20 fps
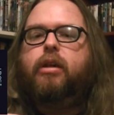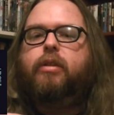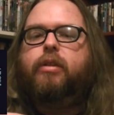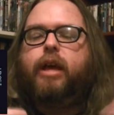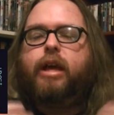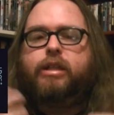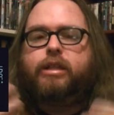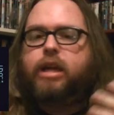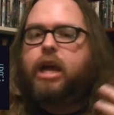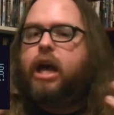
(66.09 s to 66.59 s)

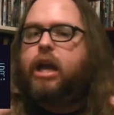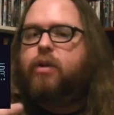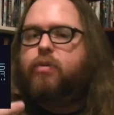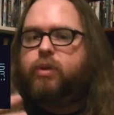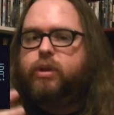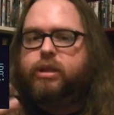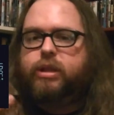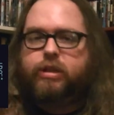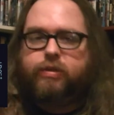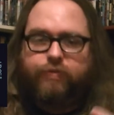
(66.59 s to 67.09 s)
That's kind of
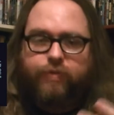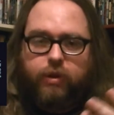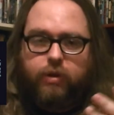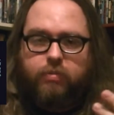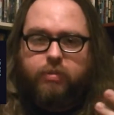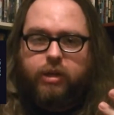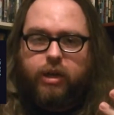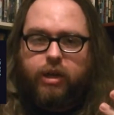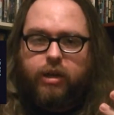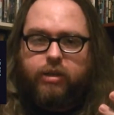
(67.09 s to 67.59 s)
what this
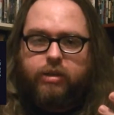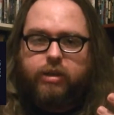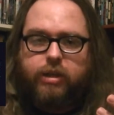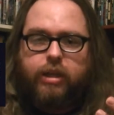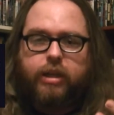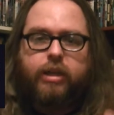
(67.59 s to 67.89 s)
film does.